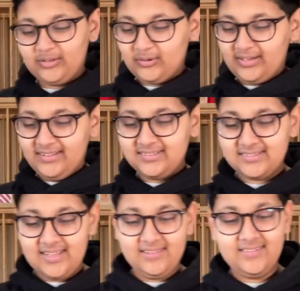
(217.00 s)
not
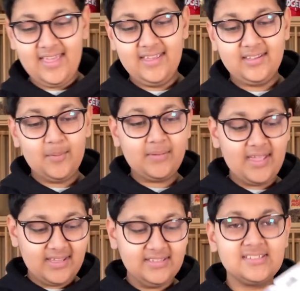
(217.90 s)
least is a
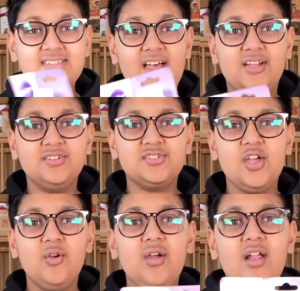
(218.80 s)
cupcake insert.
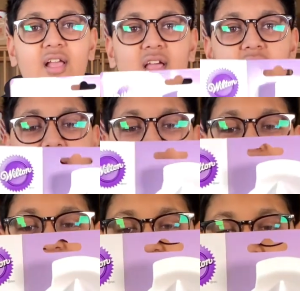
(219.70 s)
So
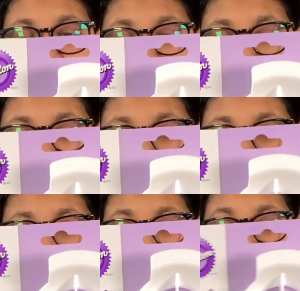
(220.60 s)
here it
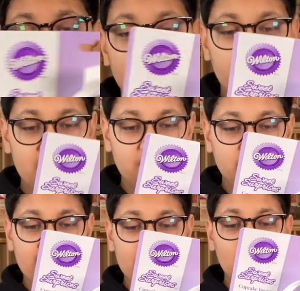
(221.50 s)
is. So this is
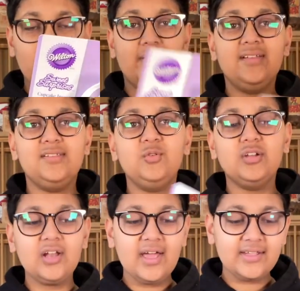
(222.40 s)
really cool, because you
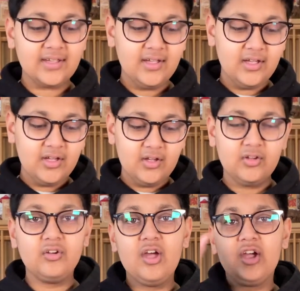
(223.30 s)
can
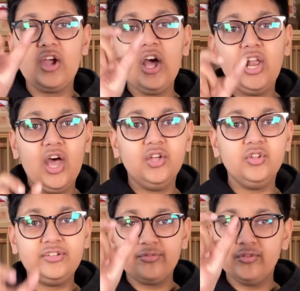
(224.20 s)
colour a
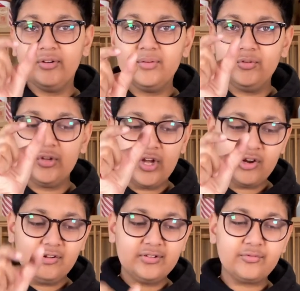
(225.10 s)

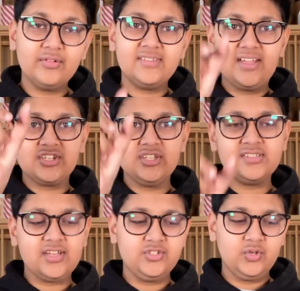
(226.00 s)
different section
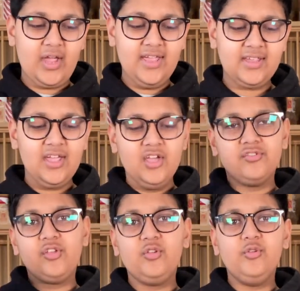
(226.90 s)
inside your cake.
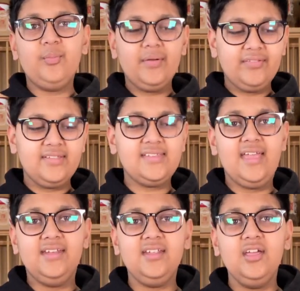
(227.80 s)
So you put this
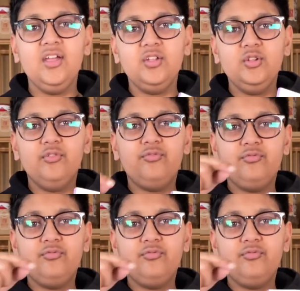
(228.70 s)
in, you